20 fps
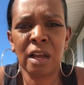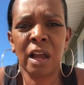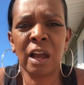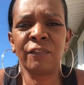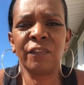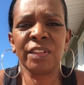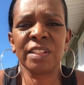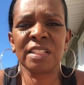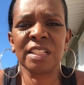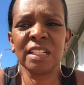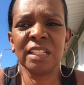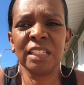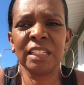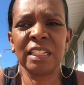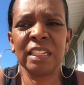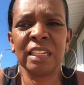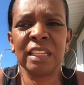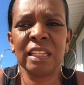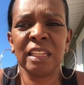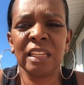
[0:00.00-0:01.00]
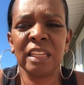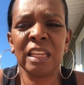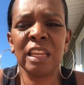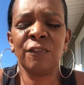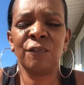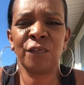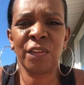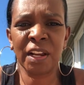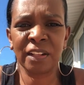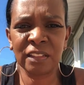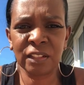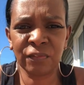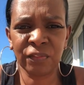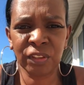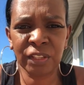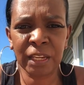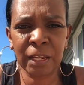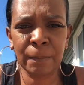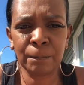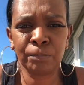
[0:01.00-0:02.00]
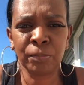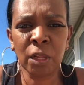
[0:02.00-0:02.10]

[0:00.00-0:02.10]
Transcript: a facility effectively.